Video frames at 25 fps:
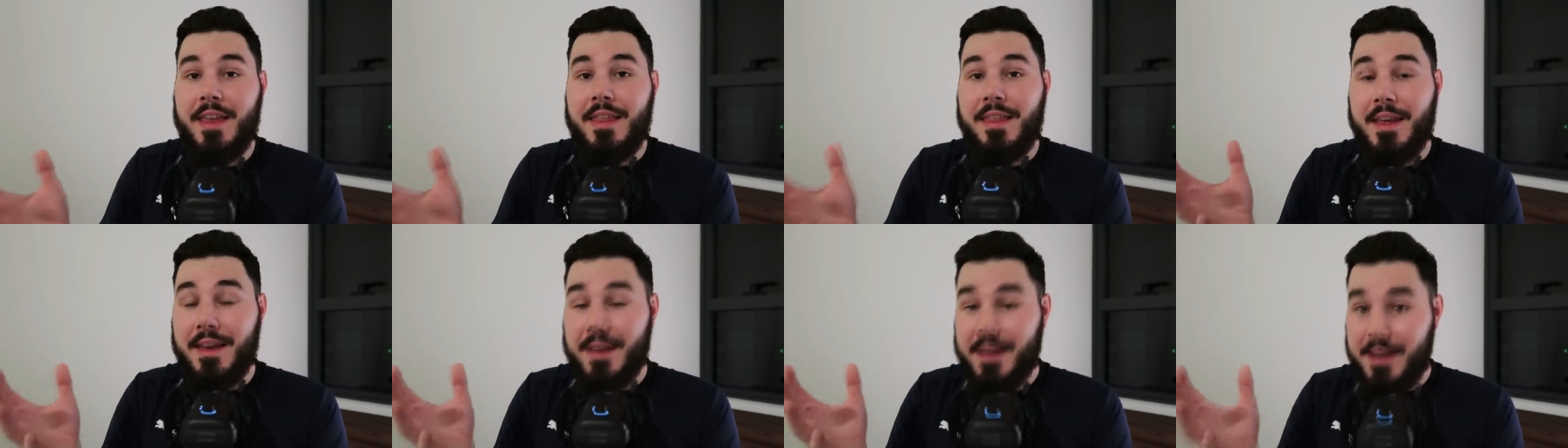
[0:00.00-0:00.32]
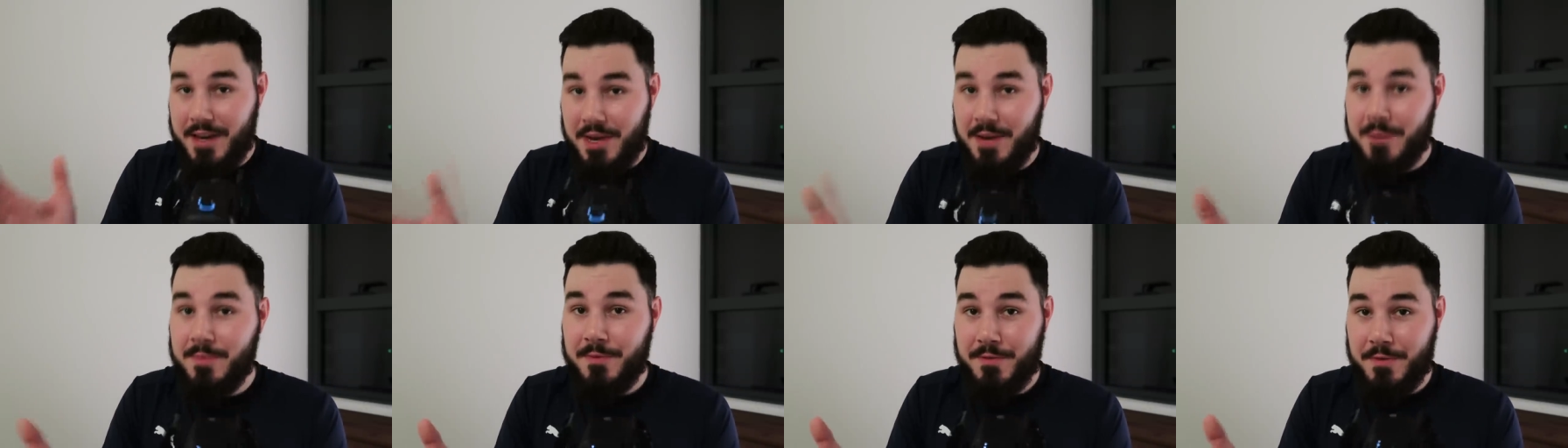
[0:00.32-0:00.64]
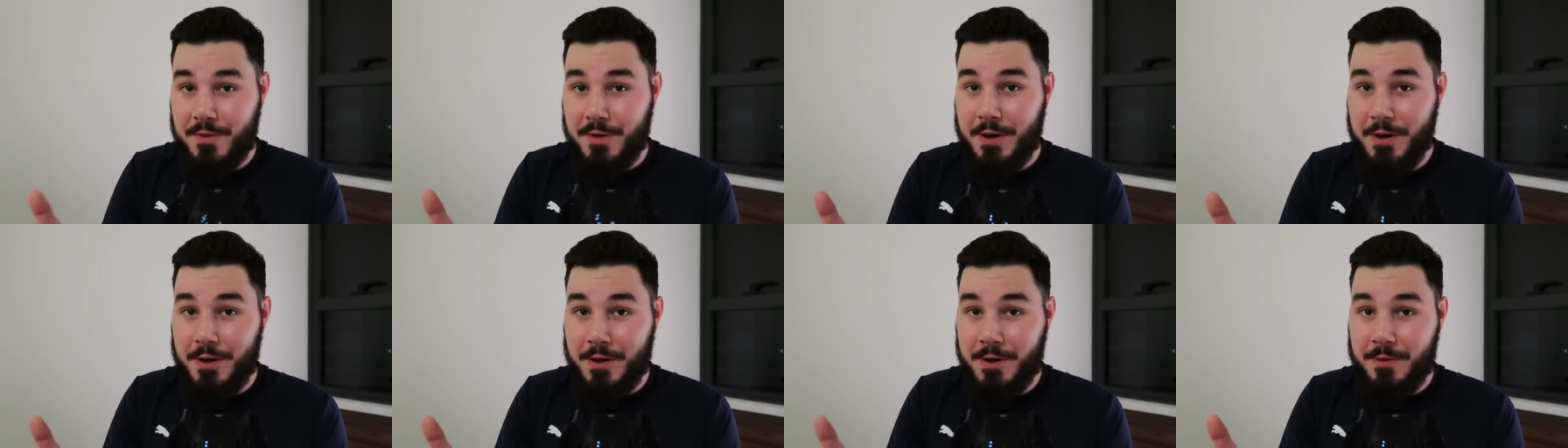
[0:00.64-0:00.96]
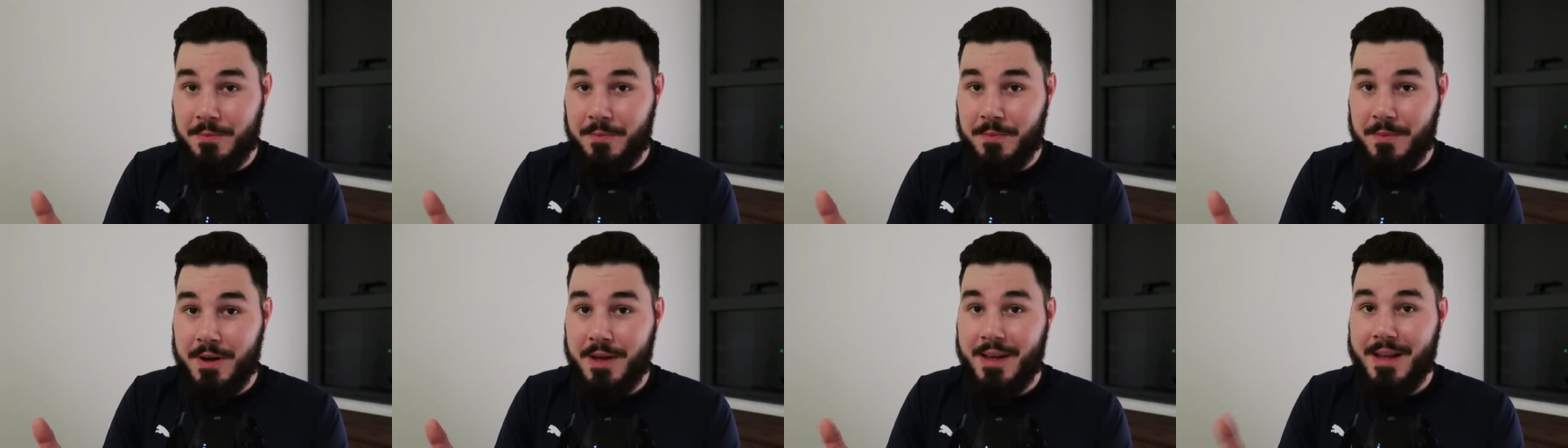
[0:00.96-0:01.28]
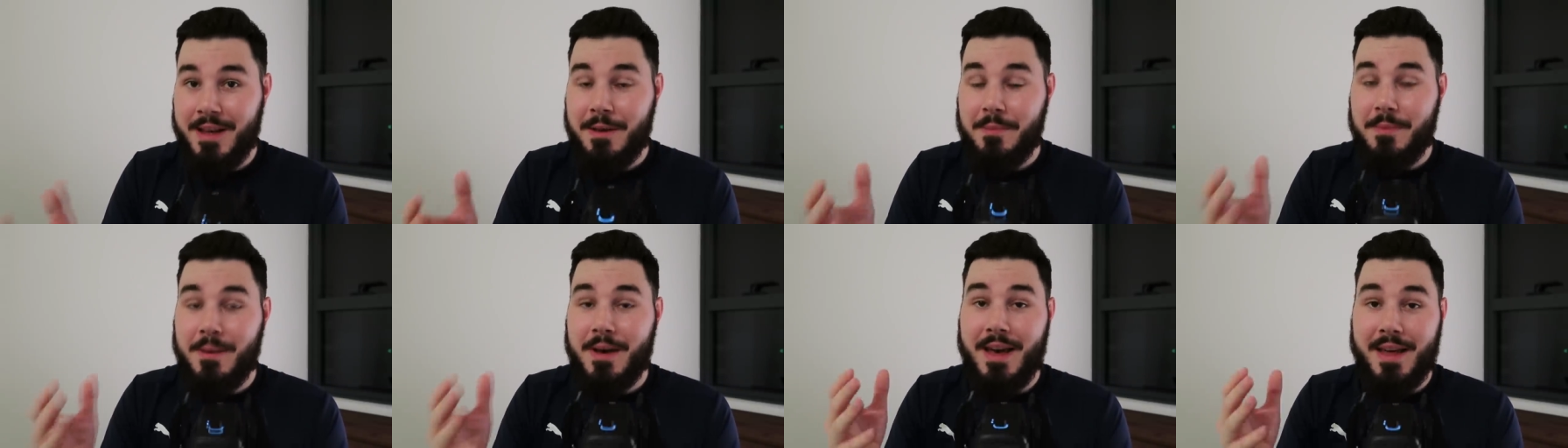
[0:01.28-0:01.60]
they come from.
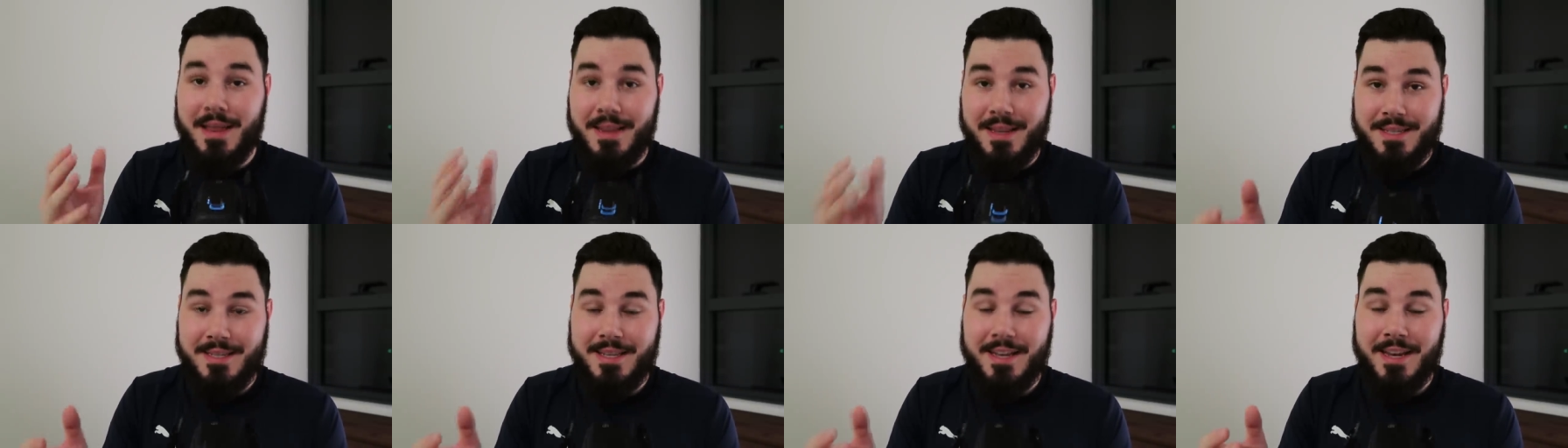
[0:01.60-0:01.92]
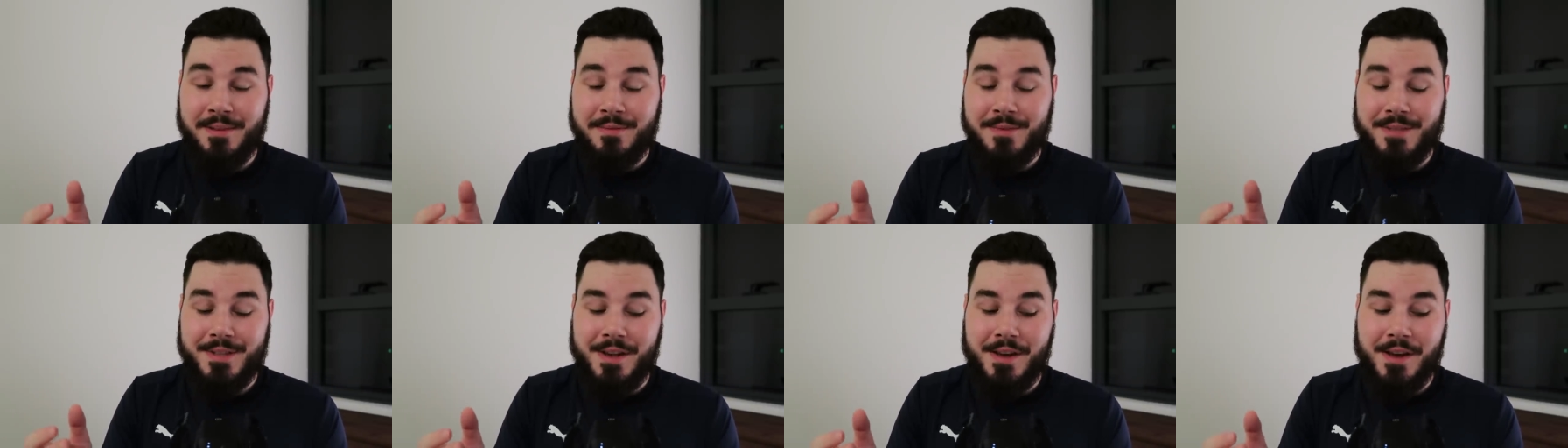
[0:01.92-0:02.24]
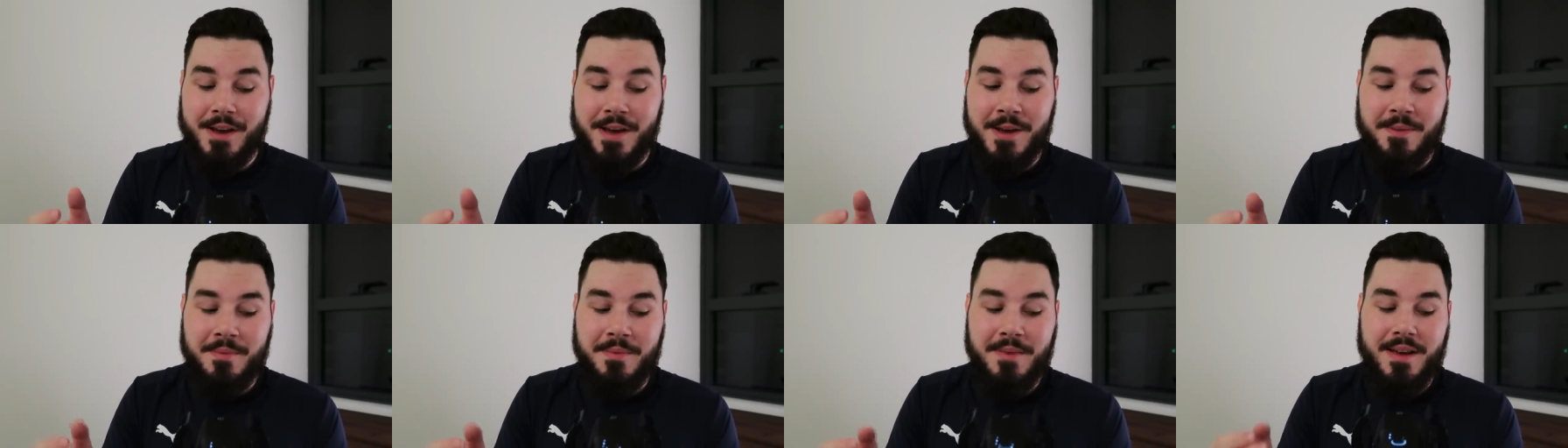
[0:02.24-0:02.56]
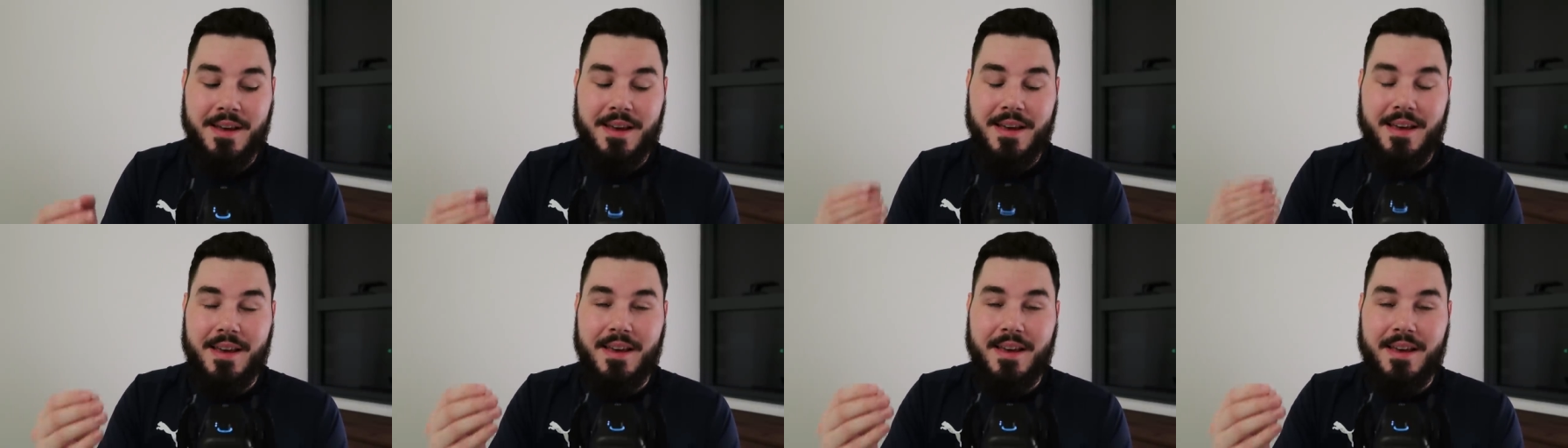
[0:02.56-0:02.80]
But at the same time,